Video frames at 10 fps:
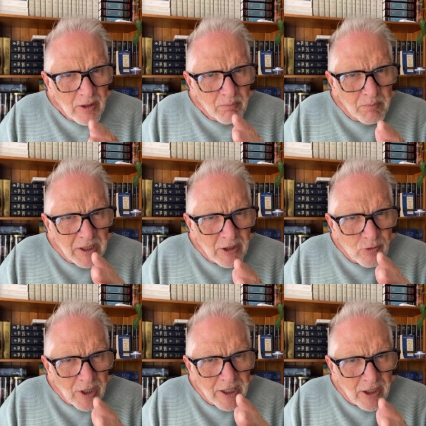And not,
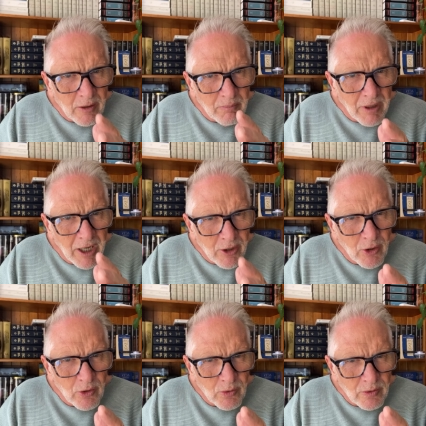it's not
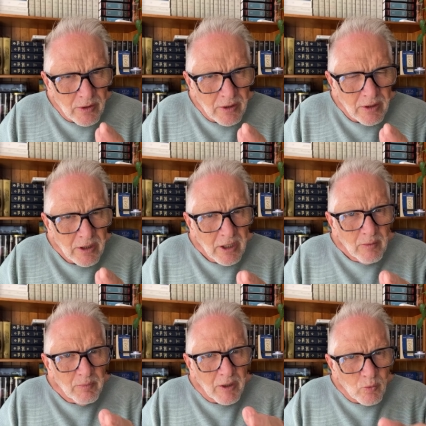just me
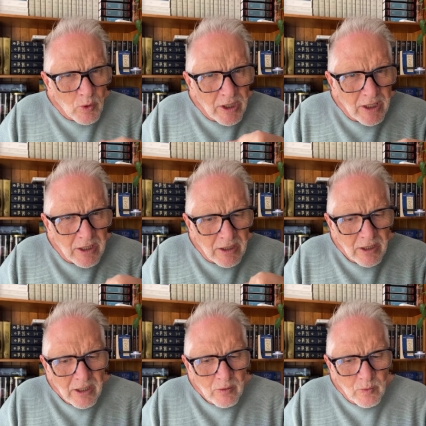running on my
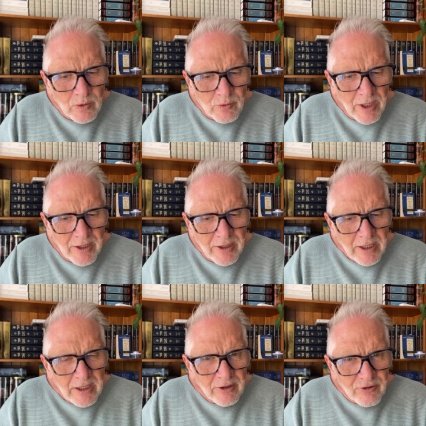own,
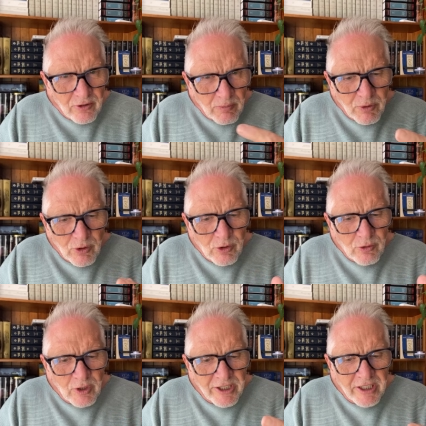but we
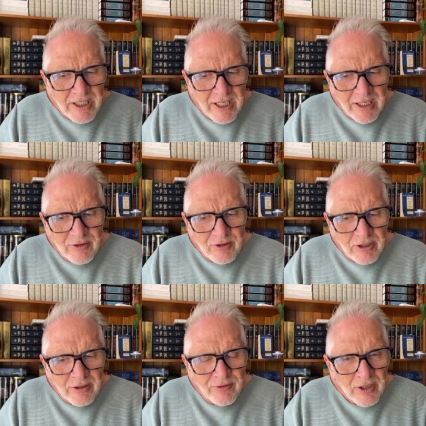will run.
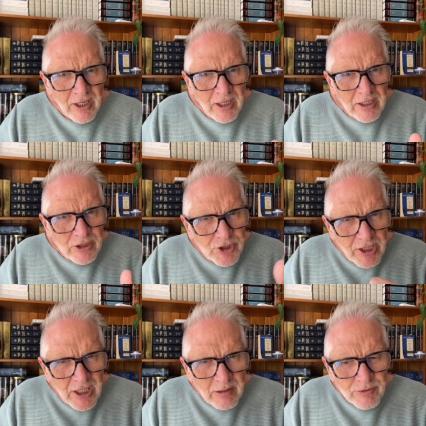And so the plural
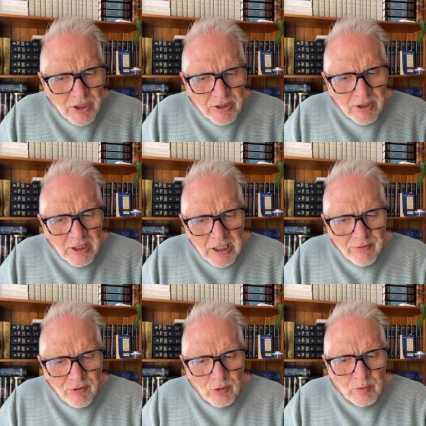indicates that
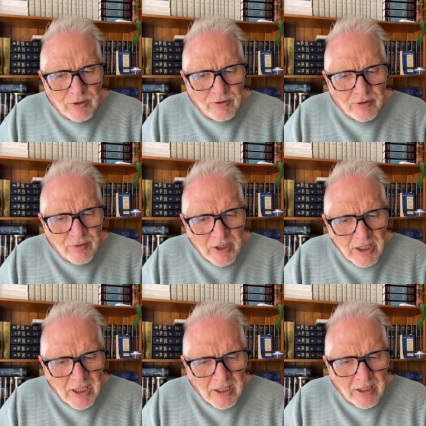if she
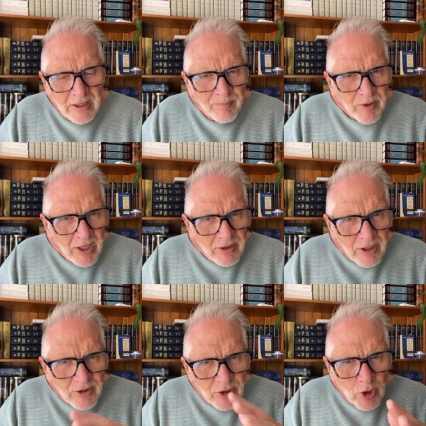comes under the
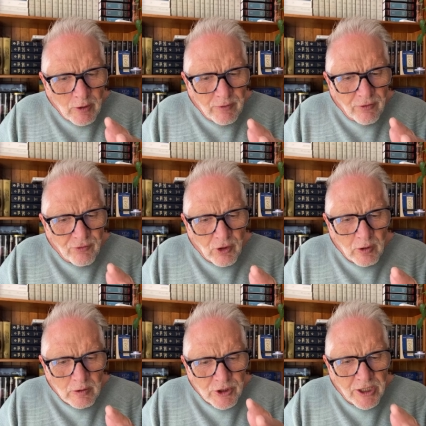influence of the
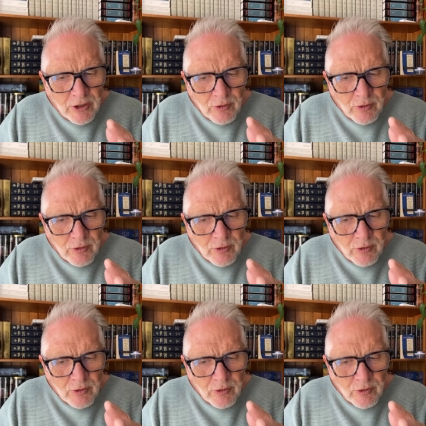king,